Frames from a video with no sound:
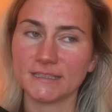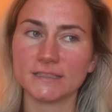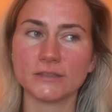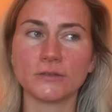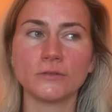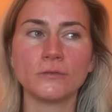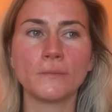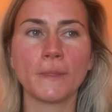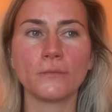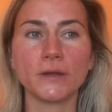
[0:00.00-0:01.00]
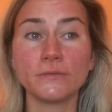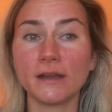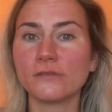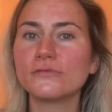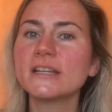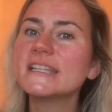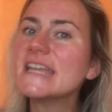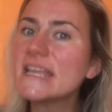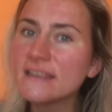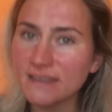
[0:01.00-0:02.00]
So when we are really
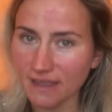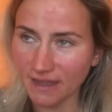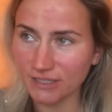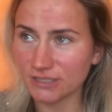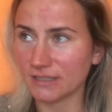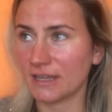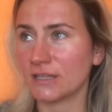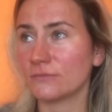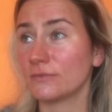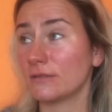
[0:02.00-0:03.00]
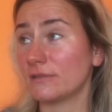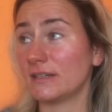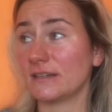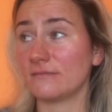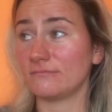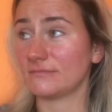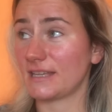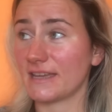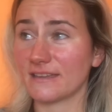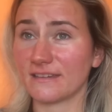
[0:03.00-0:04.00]
engaged and we were
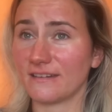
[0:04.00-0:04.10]
like